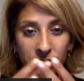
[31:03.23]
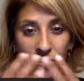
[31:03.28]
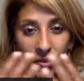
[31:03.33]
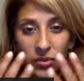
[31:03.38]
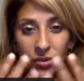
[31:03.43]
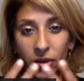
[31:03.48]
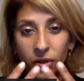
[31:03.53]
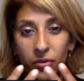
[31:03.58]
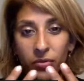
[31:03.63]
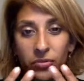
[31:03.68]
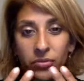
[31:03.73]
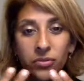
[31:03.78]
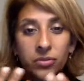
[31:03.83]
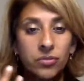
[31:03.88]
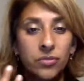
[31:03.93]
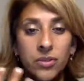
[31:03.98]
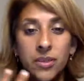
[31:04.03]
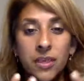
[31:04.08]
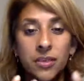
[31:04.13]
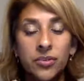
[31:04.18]
your nose,
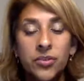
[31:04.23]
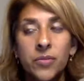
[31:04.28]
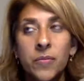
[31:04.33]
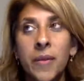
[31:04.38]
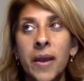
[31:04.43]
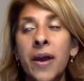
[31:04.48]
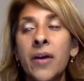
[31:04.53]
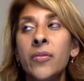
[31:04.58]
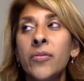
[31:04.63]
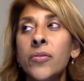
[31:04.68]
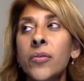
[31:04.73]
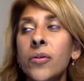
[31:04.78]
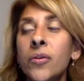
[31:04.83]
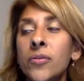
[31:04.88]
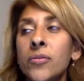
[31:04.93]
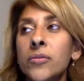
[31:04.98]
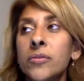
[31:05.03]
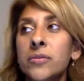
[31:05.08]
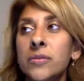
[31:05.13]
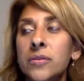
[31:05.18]
don't touch your mouth. All
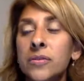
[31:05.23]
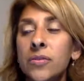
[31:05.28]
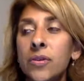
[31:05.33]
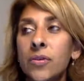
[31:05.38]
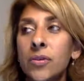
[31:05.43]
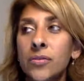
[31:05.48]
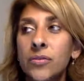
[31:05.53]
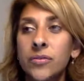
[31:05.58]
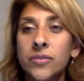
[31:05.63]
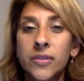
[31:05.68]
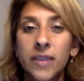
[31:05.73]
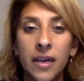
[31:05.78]
those